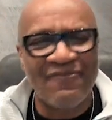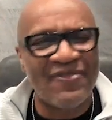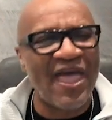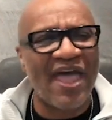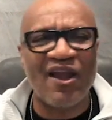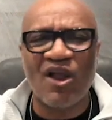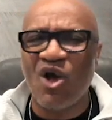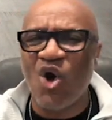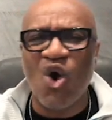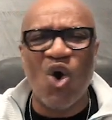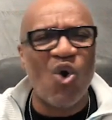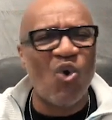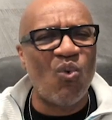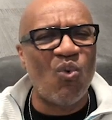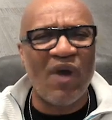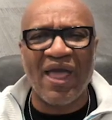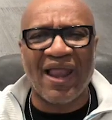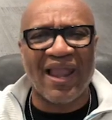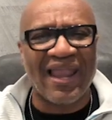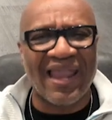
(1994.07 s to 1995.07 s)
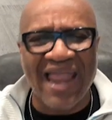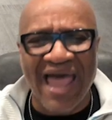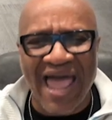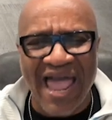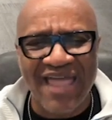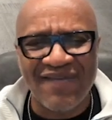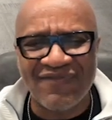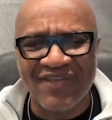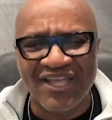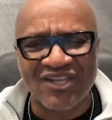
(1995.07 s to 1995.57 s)
That old way of
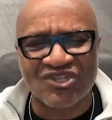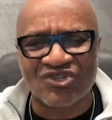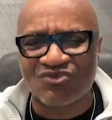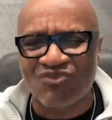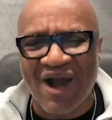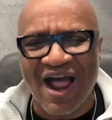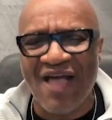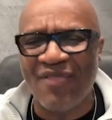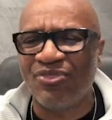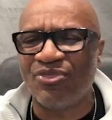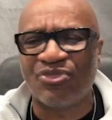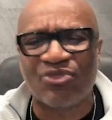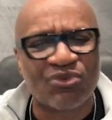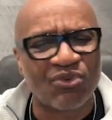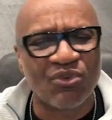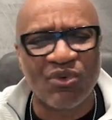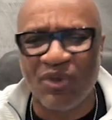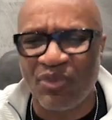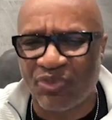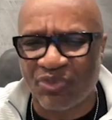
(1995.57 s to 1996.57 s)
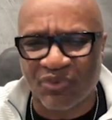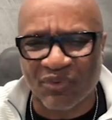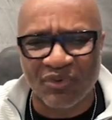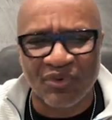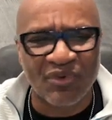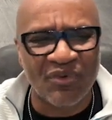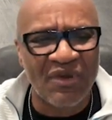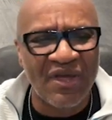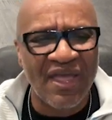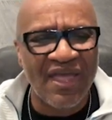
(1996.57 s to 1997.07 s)
life is rotten through and
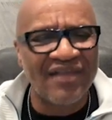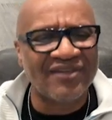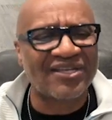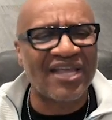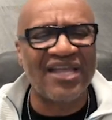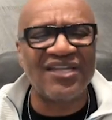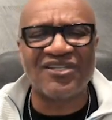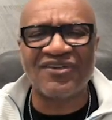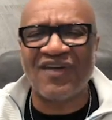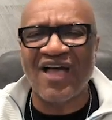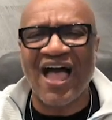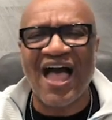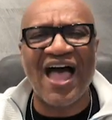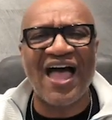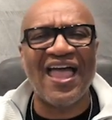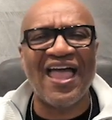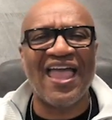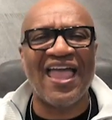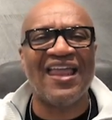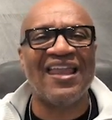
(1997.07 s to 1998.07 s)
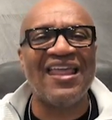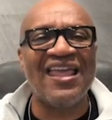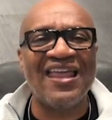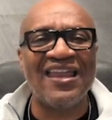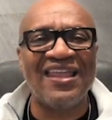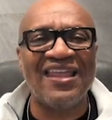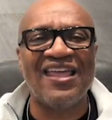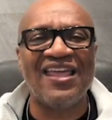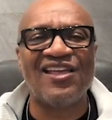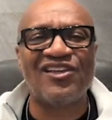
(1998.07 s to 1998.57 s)
through, saints of God, and
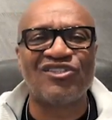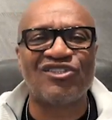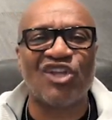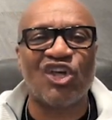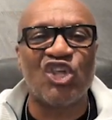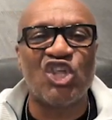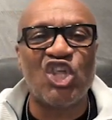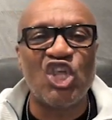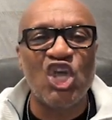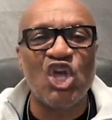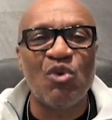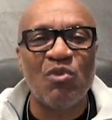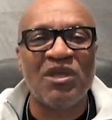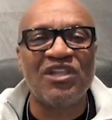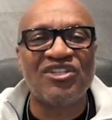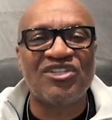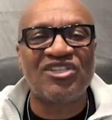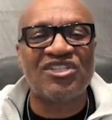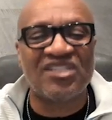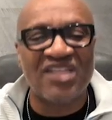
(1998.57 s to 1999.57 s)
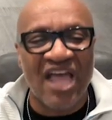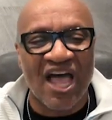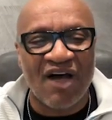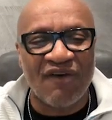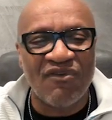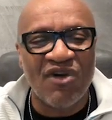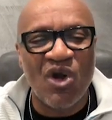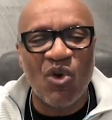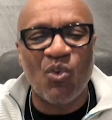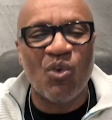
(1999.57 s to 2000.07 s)
it is the human
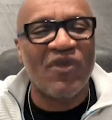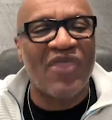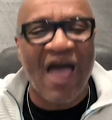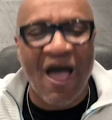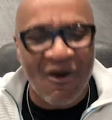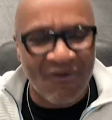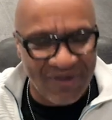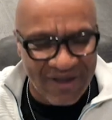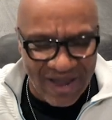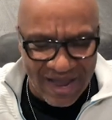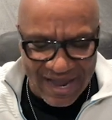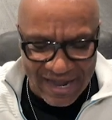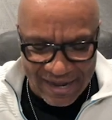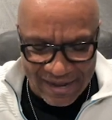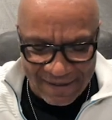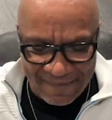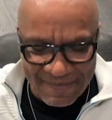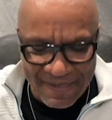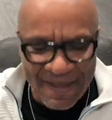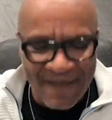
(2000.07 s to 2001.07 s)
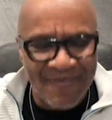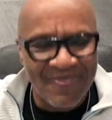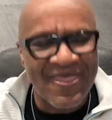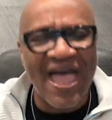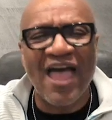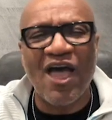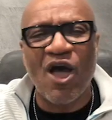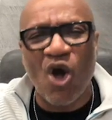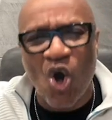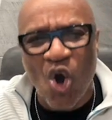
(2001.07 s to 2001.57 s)
self without God.
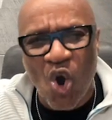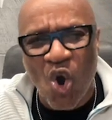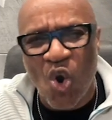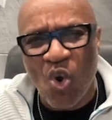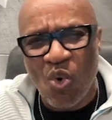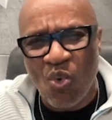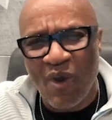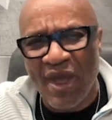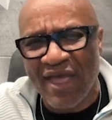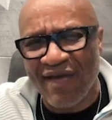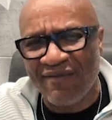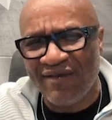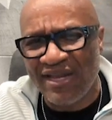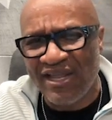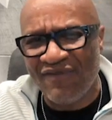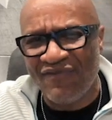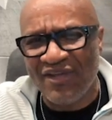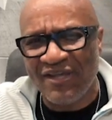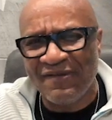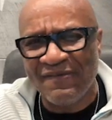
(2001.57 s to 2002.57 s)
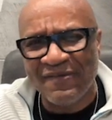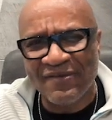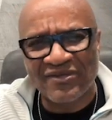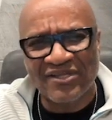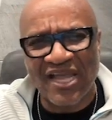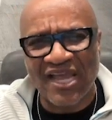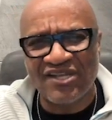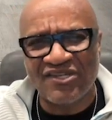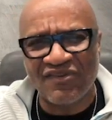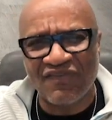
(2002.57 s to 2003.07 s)
That old way of living,
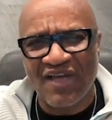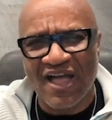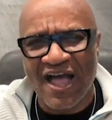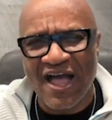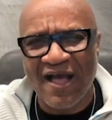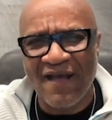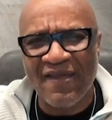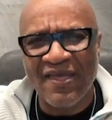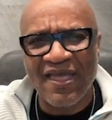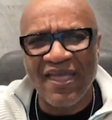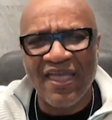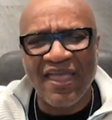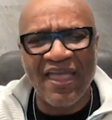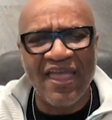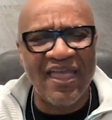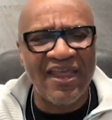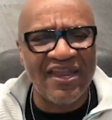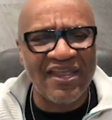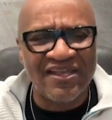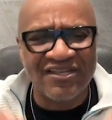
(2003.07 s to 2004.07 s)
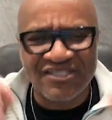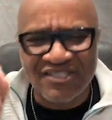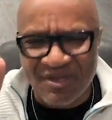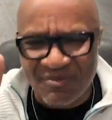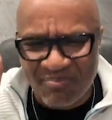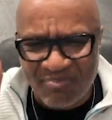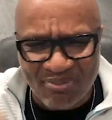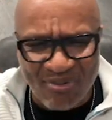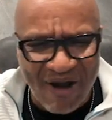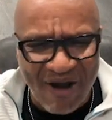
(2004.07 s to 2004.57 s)
saints of God, it is
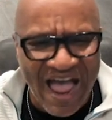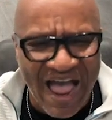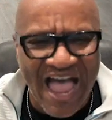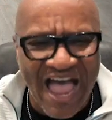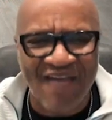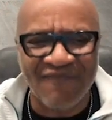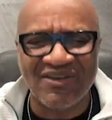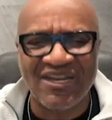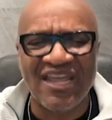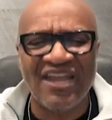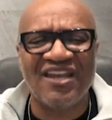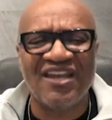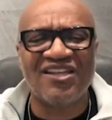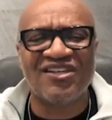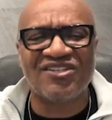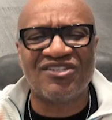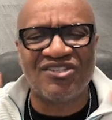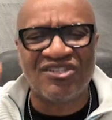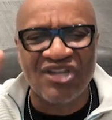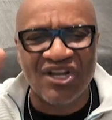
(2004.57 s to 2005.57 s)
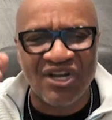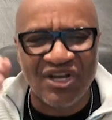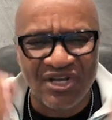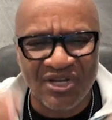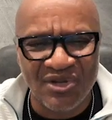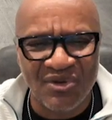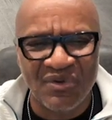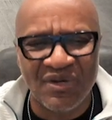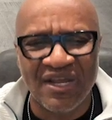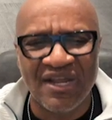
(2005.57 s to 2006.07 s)
deprived, it is
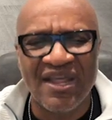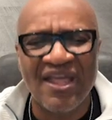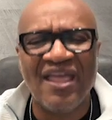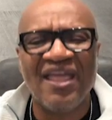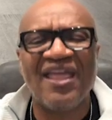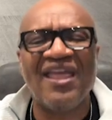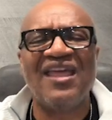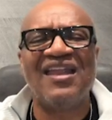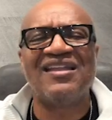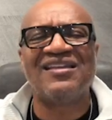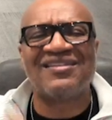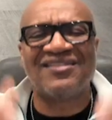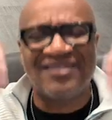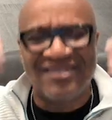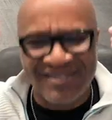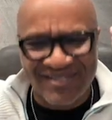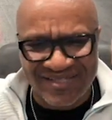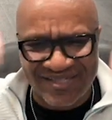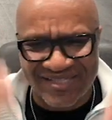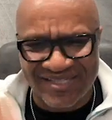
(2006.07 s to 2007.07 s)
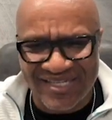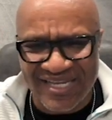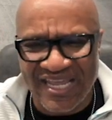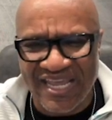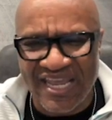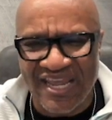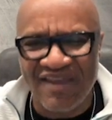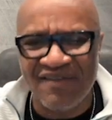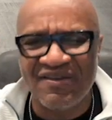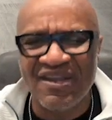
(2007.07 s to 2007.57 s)
deluded, it is
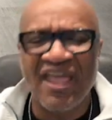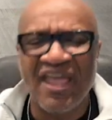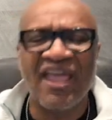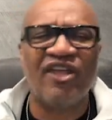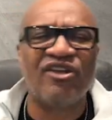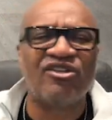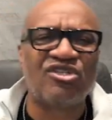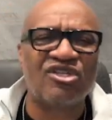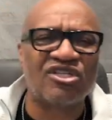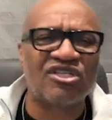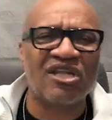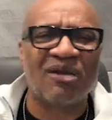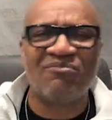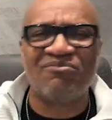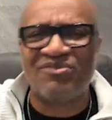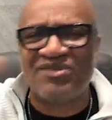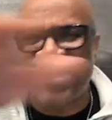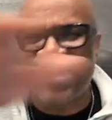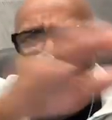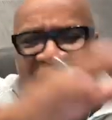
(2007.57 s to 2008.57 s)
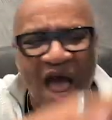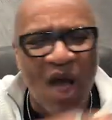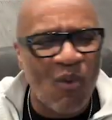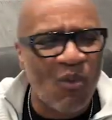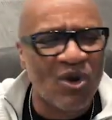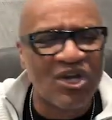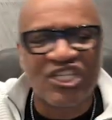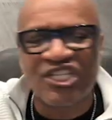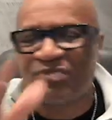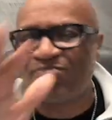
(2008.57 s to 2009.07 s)
deceived into some
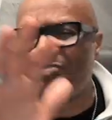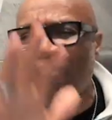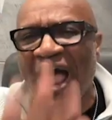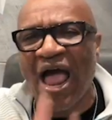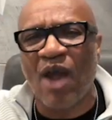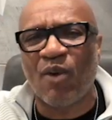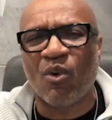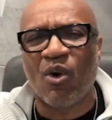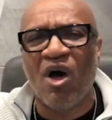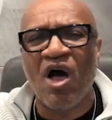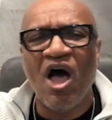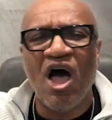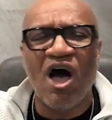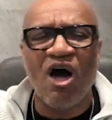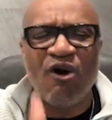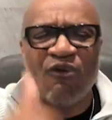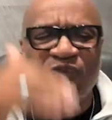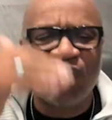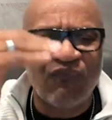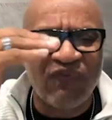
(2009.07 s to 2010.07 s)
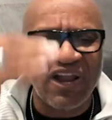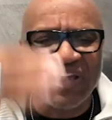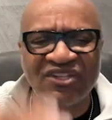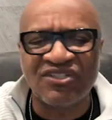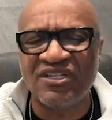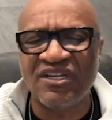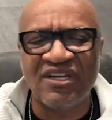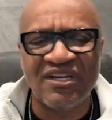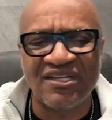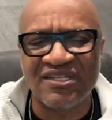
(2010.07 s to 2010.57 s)
downward spiral of
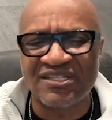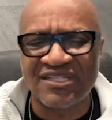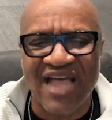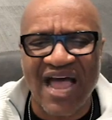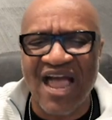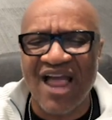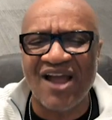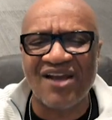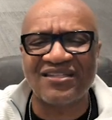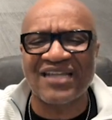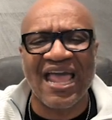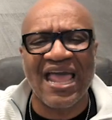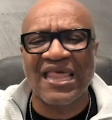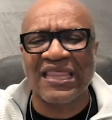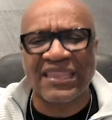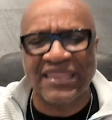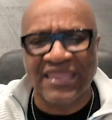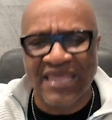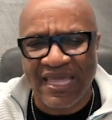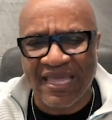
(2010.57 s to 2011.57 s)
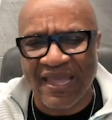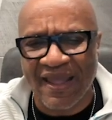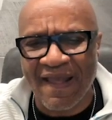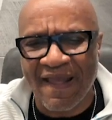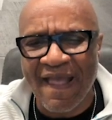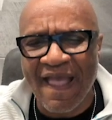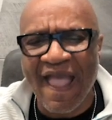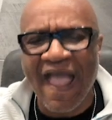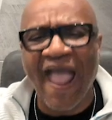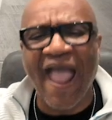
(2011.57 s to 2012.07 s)
fleshly desires and thinking.
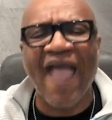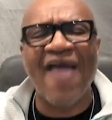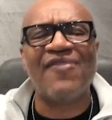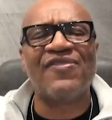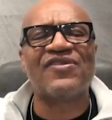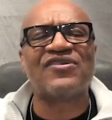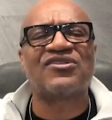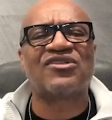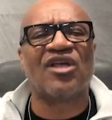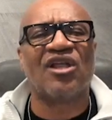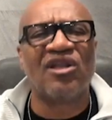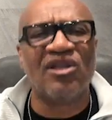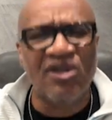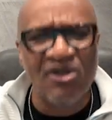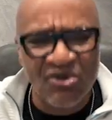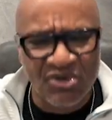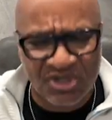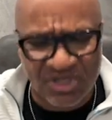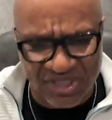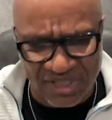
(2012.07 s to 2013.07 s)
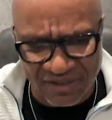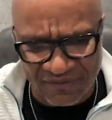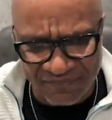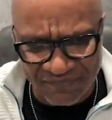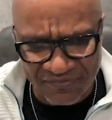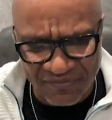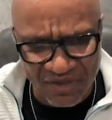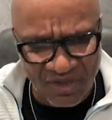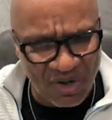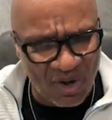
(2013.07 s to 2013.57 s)
And the solution,
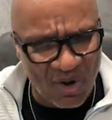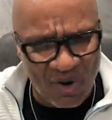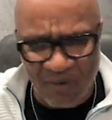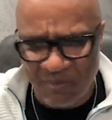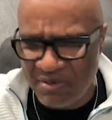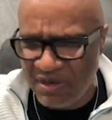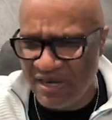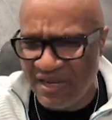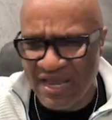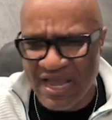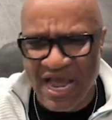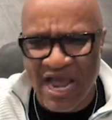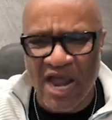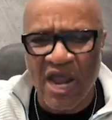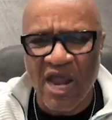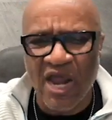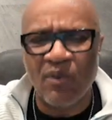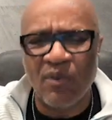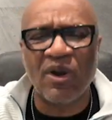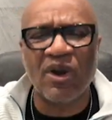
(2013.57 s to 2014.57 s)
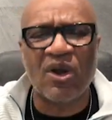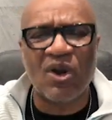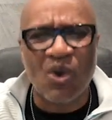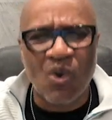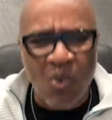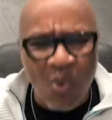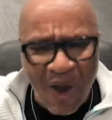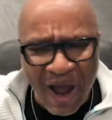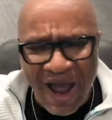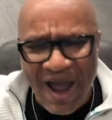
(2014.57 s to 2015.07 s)
glory be to God,
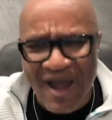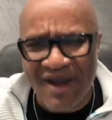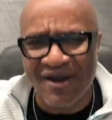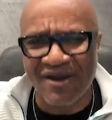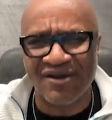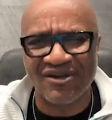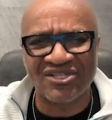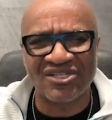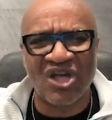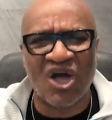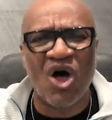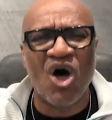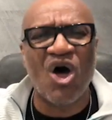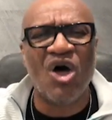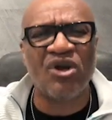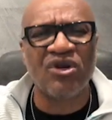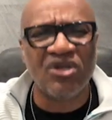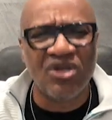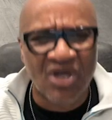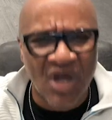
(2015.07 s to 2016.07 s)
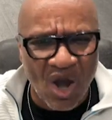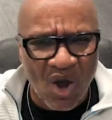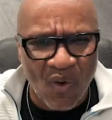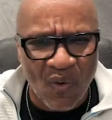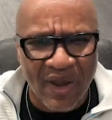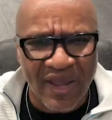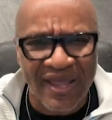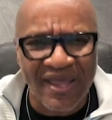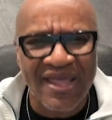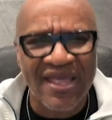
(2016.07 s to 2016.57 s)
requires
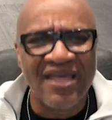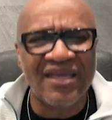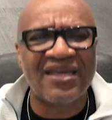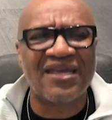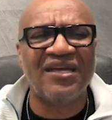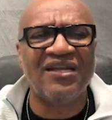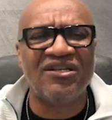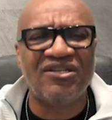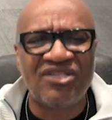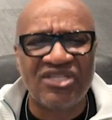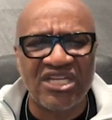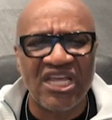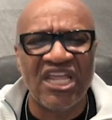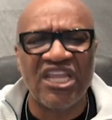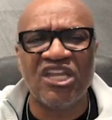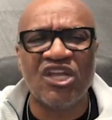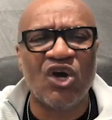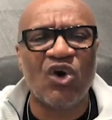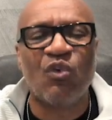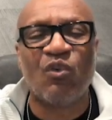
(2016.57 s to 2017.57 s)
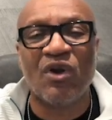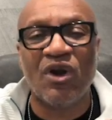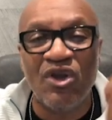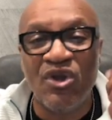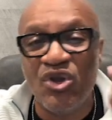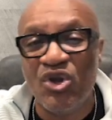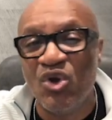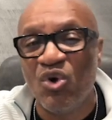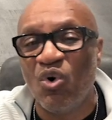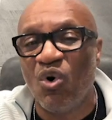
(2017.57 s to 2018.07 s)
ongoing, continual
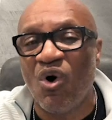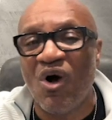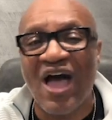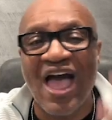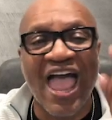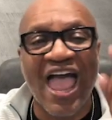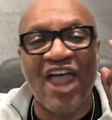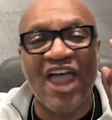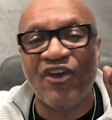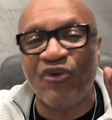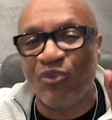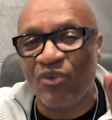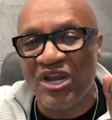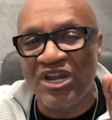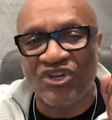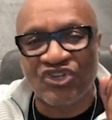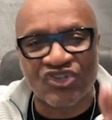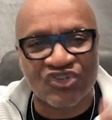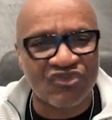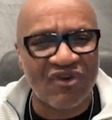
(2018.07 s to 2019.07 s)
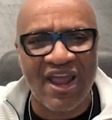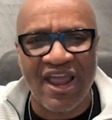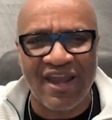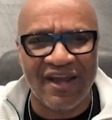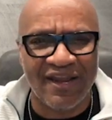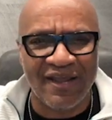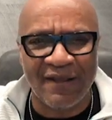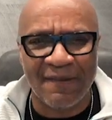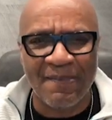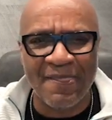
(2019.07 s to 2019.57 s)
renewal and
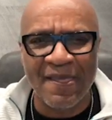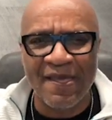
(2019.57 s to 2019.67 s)
retraining.